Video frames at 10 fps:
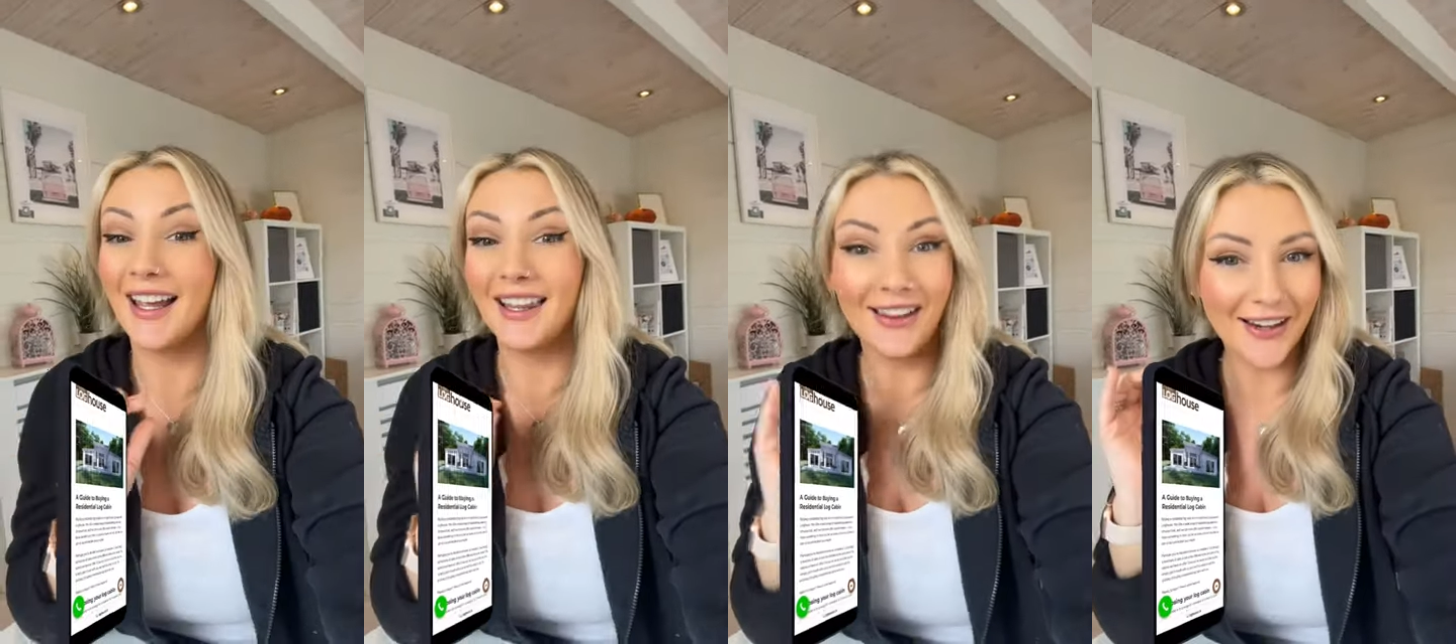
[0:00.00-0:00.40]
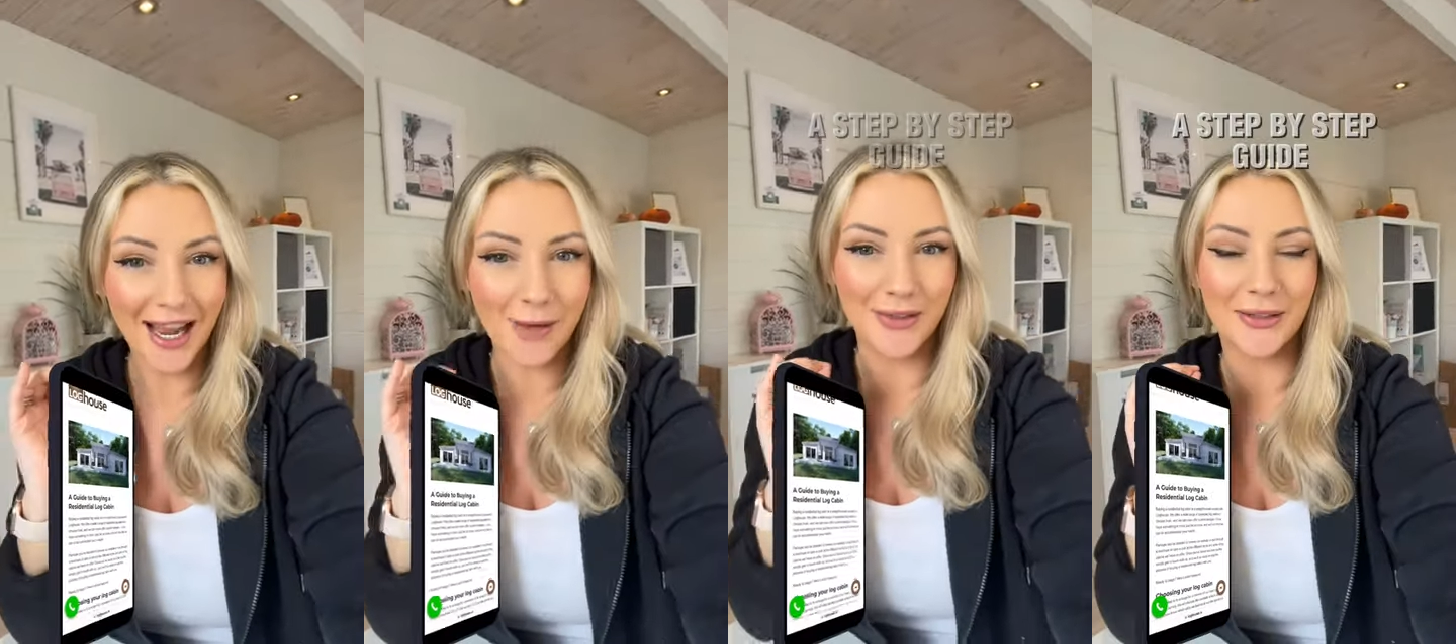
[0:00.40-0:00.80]
a log
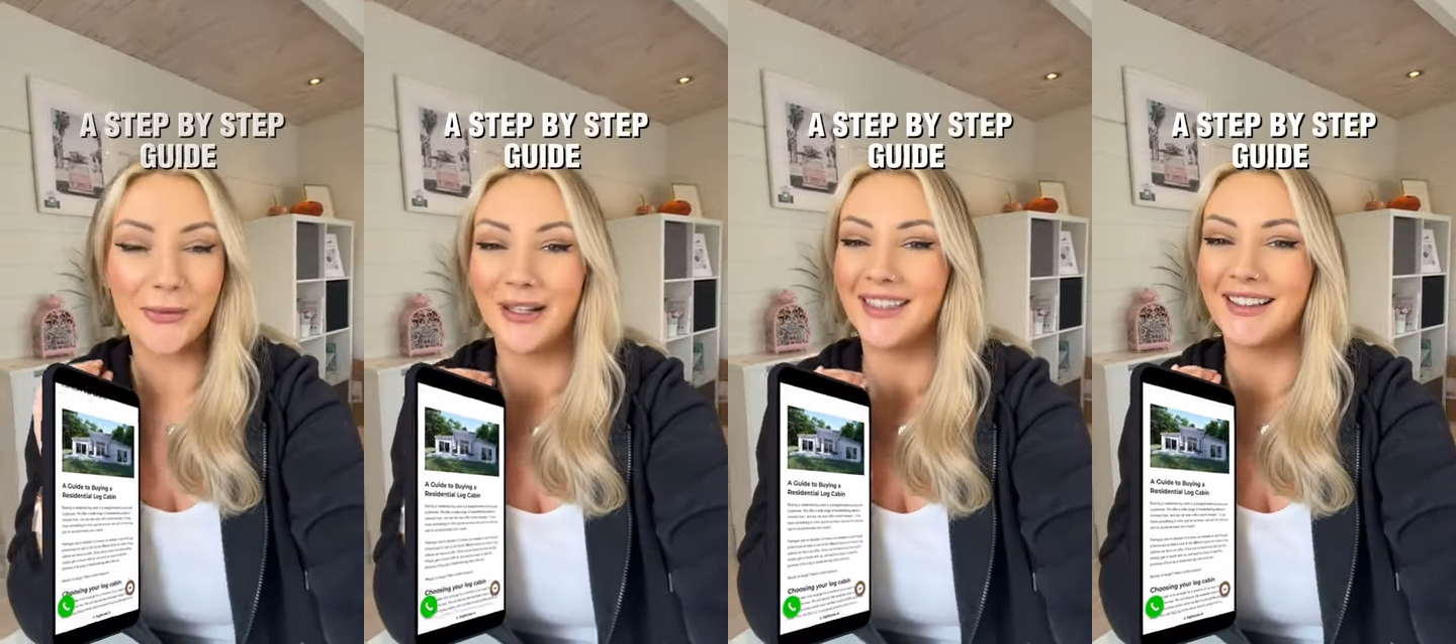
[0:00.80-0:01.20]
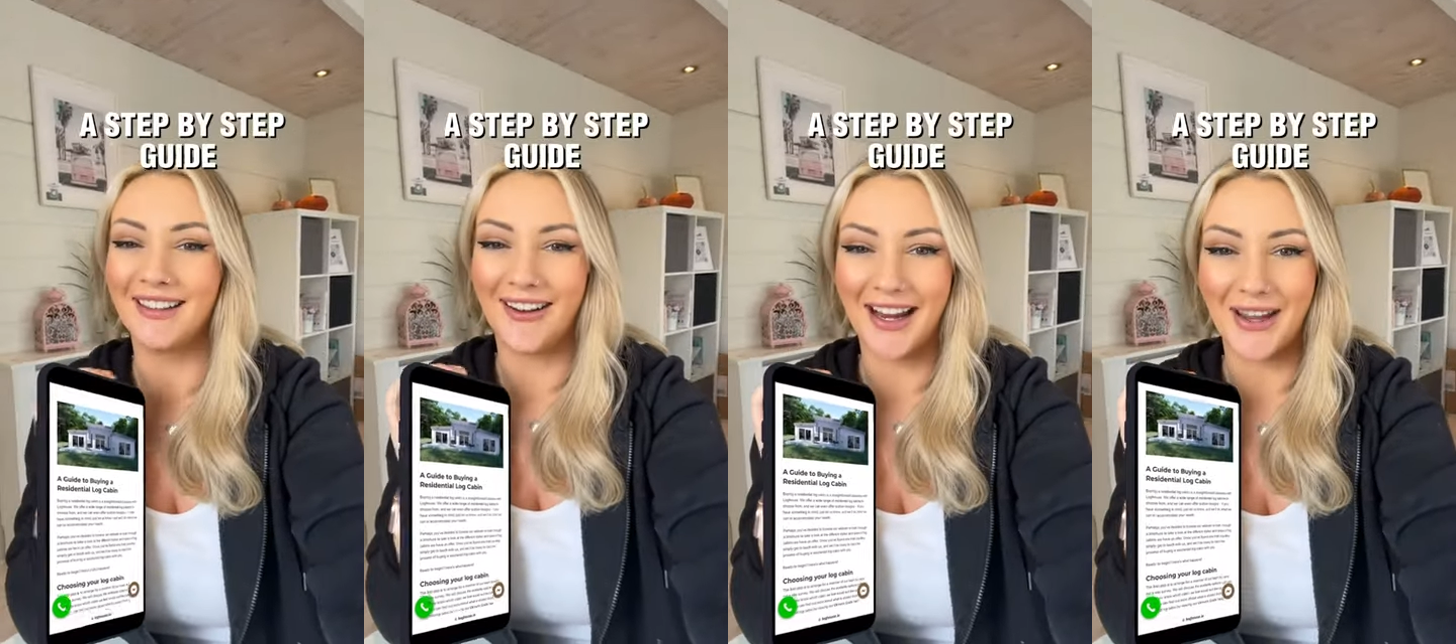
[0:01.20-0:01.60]
cabin with
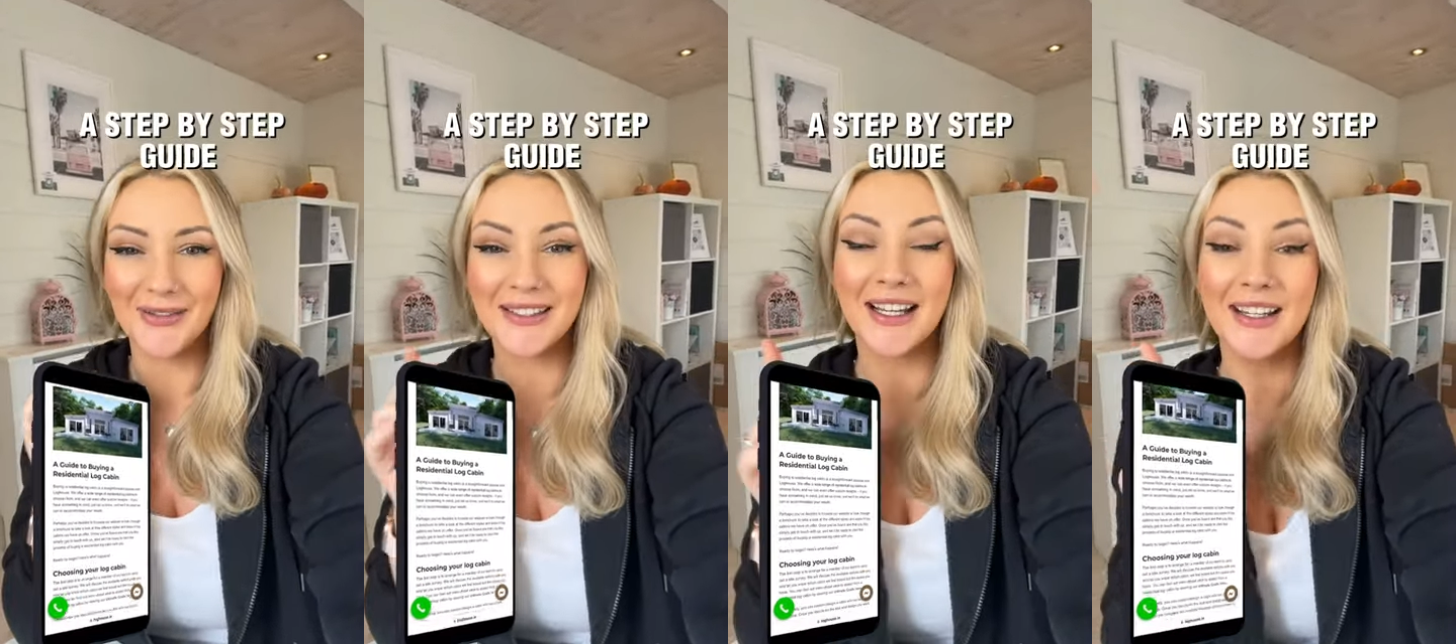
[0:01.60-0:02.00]
Loghouse.